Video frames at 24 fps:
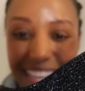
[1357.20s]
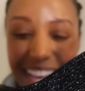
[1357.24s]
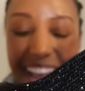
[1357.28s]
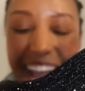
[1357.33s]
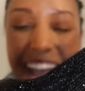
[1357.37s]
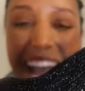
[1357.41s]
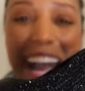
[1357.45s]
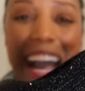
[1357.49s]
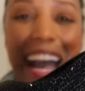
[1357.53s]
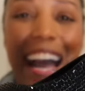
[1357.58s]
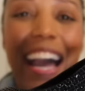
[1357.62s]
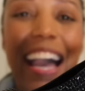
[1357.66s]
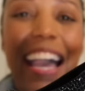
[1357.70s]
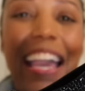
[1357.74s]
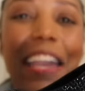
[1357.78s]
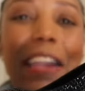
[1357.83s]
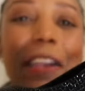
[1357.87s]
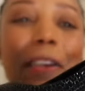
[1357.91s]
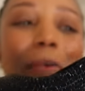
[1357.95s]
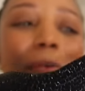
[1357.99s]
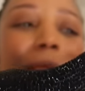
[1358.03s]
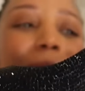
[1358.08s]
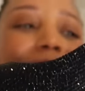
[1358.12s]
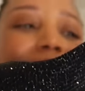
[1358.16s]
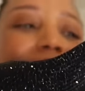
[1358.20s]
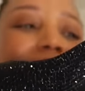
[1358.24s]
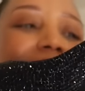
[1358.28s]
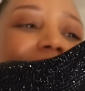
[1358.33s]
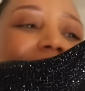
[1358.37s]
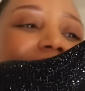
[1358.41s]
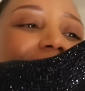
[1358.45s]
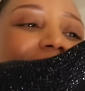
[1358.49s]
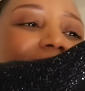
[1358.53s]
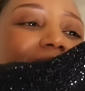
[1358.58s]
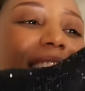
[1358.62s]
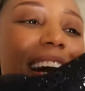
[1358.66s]
I was
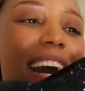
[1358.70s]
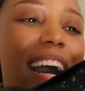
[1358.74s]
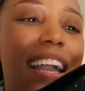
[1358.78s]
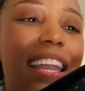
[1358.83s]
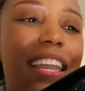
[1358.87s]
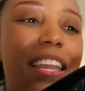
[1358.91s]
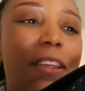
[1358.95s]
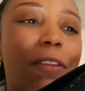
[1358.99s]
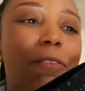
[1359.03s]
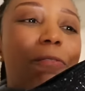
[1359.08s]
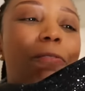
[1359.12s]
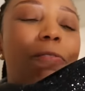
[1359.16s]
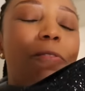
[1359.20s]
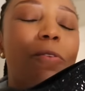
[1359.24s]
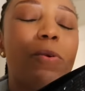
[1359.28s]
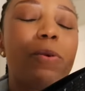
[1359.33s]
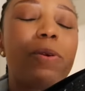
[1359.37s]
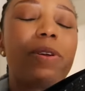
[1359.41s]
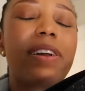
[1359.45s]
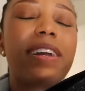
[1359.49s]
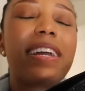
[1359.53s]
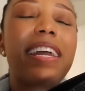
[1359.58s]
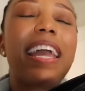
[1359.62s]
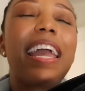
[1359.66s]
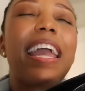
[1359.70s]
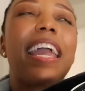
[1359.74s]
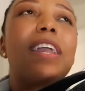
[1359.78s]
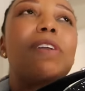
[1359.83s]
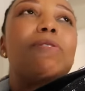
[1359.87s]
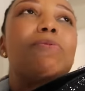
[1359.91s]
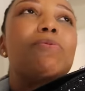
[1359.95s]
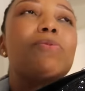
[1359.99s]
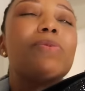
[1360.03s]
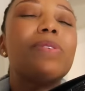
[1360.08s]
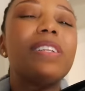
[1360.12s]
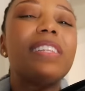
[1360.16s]
dying for a
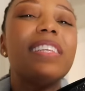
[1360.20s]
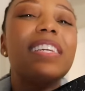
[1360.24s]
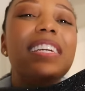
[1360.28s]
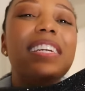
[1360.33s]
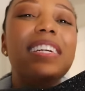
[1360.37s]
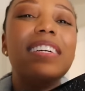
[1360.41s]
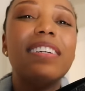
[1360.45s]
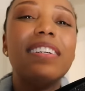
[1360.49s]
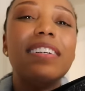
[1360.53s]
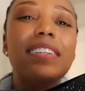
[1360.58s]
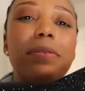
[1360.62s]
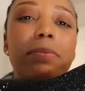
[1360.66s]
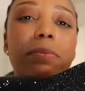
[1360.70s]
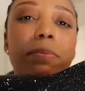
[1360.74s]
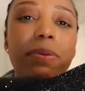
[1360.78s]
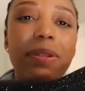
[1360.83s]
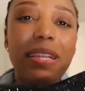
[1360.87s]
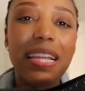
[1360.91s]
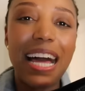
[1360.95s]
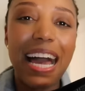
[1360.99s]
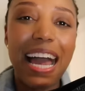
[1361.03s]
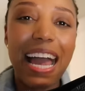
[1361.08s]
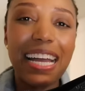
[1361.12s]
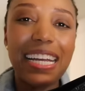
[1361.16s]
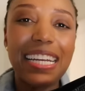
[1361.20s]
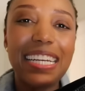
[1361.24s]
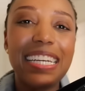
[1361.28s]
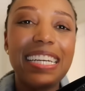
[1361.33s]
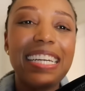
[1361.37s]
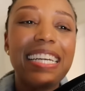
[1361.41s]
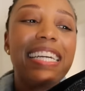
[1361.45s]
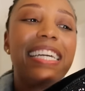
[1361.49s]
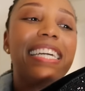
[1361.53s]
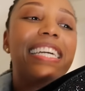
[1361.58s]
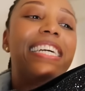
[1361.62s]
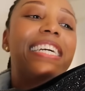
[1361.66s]
really good black
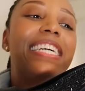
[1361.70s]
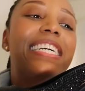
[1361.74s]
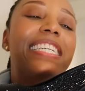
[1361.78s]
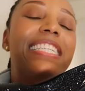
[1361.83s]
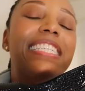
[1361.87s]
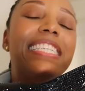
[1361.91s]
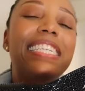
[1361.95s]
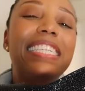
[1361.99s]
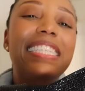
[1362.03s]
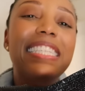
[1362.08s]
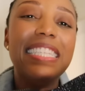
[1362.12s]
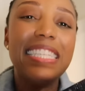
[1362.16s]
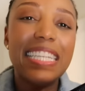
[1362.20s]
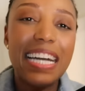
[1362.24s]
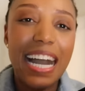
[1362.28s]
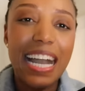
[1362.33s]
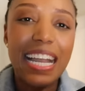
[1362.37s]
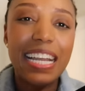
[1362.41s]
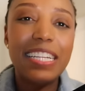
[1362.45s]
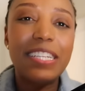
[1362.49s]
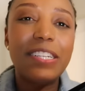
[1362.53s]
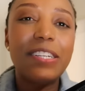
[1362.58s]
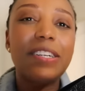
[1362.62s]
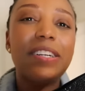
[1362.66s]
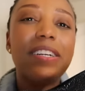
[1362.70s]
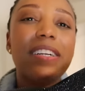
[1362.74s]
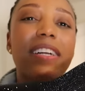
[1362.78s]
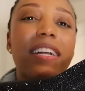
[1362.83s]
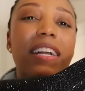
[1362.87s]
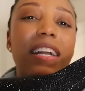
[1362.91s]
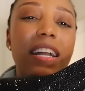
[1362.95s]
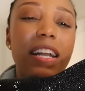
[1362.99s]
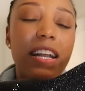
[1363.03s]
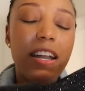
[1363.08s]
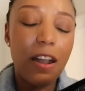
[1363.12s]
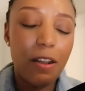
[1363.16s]
designer
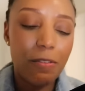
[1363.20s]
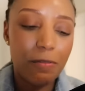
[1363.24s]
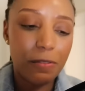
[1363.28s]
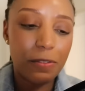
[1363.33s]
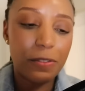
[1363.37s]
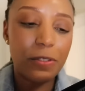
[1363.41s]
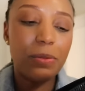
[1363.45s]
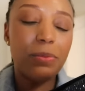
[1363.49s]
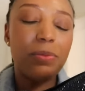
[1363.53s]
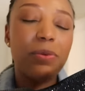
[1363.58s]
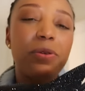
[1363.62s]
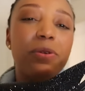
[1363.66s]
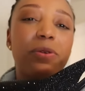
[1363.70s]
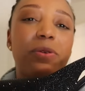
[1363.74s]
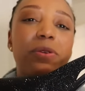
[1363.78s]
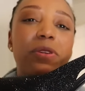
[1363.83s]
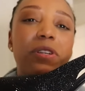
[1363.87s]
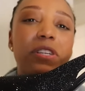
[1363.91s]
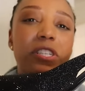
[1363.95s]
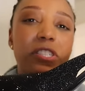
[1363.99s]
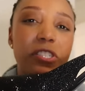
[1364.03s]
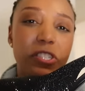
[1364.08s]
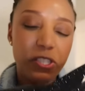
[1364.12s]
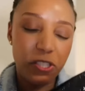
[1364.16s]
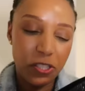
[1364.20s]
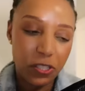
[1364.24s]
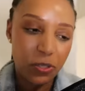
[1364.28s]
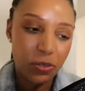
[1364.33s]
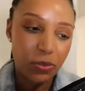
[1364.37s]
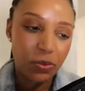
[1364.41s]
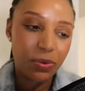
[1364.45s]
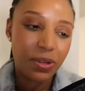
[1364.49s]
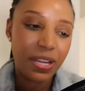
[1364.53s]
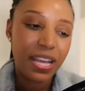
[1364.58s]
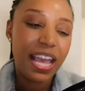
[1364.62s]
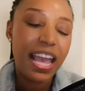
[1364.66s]
comfortable
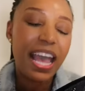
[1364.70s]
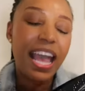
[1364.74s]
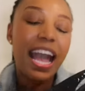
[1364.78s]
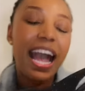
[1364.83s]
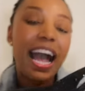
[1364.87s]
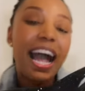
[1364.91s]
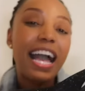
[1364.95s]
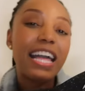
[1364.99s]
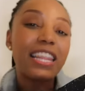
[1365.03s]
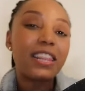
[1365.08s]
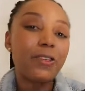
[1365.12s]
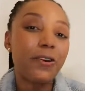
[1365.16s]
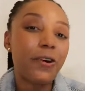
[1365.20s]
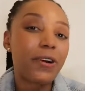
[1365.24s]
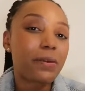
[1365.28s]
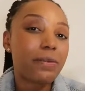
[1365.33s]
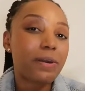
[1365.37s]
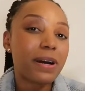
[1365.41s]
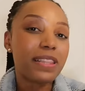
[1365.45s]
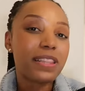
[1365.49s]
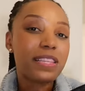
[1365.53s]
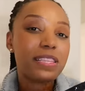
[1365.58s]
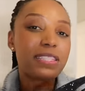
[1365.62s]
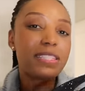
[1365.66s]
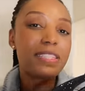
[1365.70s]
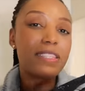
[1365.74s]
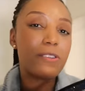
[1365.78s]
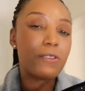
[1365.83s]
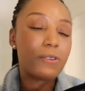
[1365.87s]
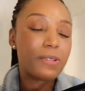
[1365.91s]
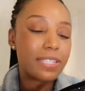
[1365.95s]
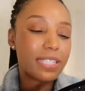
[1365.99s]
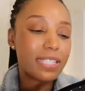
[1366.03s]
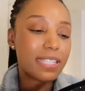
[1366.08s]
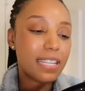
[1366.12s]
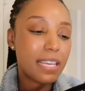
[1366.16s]
shoe. I thought about the
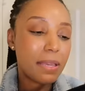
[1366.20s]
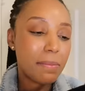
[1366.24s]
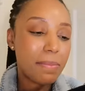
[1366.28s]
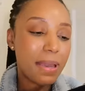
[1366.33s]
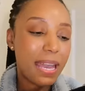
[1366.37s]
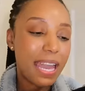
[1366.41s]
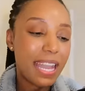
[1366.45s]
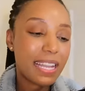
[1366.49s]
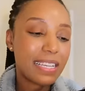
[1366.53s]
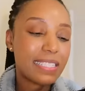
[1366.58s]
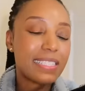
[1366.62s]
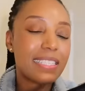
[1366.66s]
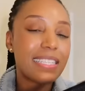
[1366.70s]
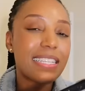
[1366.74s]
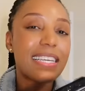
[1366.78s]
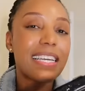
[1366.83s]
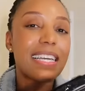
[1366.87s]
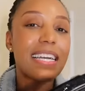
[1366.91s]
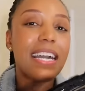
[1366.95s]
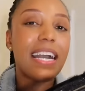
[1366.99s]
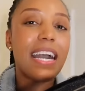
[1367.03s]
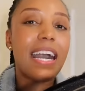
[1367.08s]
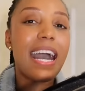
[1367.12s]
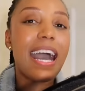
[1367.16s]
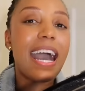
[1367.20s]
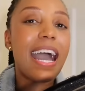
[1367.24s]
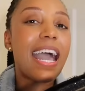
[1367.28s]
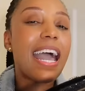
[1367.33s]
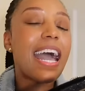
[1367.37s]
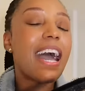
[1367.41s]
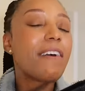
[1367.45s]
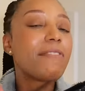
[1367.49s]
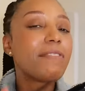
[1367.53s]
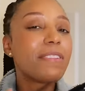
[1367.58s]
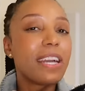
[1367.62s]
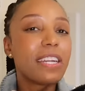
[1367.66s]
Dior slingbacks. I
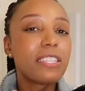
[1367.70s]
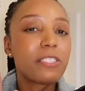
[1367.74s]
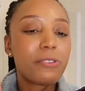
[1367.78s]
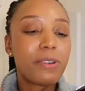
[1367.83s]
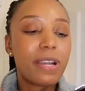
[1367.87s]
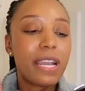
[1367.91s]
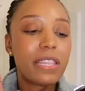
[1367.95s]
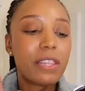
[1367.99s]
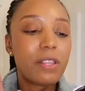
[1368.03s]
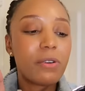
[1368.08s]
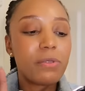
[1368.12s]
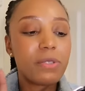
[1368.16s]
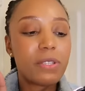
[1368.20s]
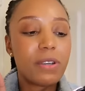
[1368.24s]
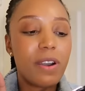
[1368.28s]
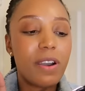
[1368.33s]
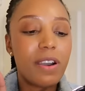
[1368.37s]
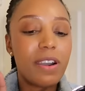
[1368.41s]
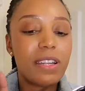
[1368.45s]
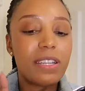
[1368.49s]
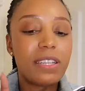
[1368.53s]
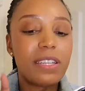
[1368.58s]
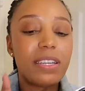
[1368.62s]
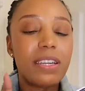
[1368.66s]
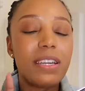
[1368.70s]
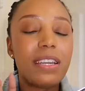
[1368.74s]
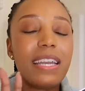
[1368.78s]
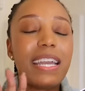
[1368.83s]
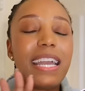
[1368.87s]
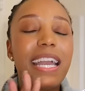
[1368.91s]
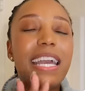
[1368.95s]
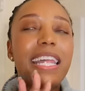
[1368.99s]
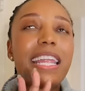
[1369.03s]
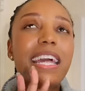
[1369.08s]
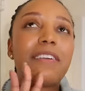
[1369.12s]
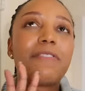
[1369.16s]
have not tried those on
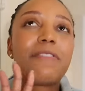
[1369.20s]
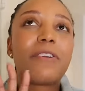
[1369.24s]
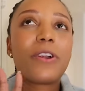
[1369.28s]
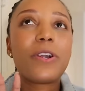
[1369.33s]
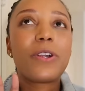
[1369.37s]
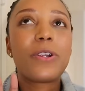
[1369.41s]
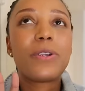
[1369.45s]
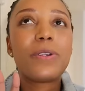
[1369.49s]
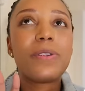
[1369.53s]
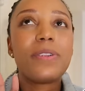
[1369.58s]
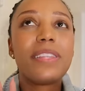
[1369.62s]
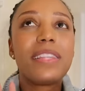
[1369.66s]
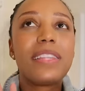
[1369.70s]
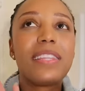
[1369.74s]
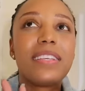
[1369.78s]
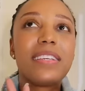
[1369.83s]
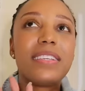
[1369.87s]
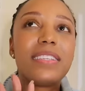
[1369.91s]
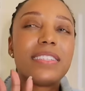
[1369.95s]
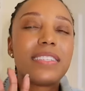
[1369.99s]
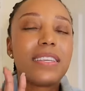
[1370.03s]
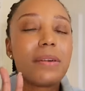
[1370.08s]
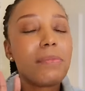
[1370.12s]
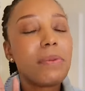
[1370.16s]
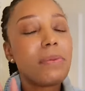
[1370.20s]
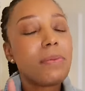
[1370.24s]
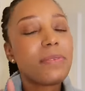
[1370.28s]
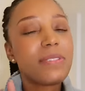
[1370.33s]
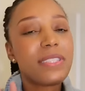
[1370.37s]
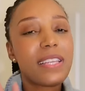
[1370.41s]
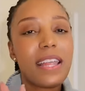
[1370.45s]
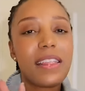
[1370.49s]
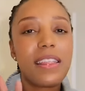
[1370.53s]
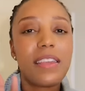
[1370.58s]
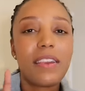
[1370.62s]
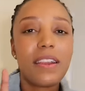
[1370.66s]
and I've heard some people
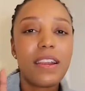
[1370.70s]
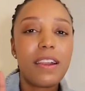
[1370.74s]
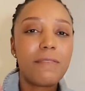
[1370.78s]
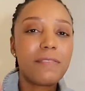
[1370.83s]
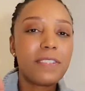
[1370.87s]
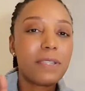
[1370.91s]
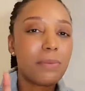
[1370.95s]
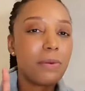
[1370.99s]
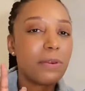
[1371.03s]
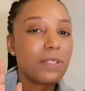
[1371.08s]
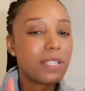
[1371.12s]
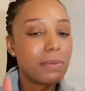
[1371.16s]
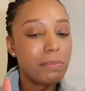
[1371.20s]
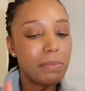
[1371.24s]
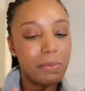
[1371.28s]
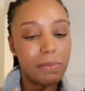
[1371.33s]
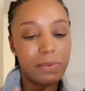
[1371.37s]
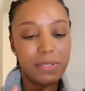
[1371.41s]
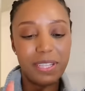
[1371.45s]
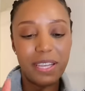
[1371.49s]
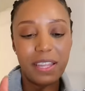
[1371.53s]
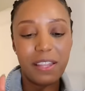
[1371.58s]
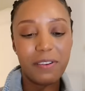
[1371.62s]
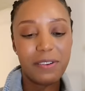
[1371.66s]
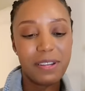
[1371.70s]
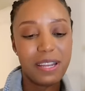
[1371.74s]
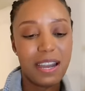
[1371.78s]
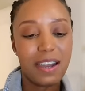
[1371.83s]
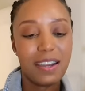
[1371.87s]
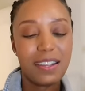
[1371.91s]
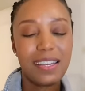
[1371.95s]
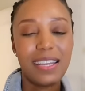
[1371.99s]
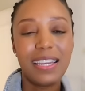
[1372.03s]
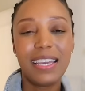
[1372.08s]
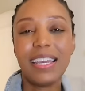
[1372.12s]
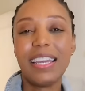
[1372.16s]
said they're comfortable, some people say they're not.